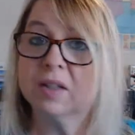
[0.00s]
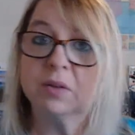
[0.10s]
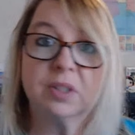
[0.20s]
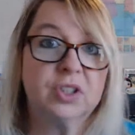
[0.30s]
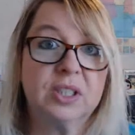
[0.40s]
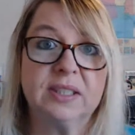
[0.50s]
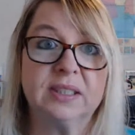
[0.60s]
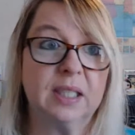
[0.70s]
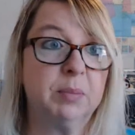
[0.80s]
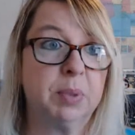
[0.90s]
well, just
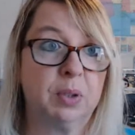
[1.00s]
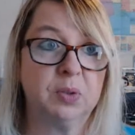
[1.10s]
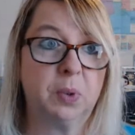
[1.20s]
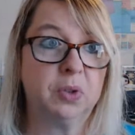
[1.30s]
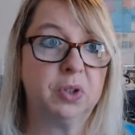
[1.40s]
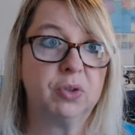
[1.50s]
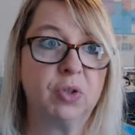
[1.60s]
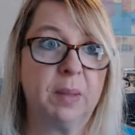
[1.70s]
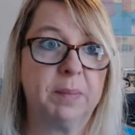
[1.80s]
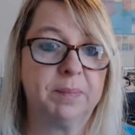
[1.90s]
postpone your
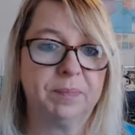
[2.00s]
trip.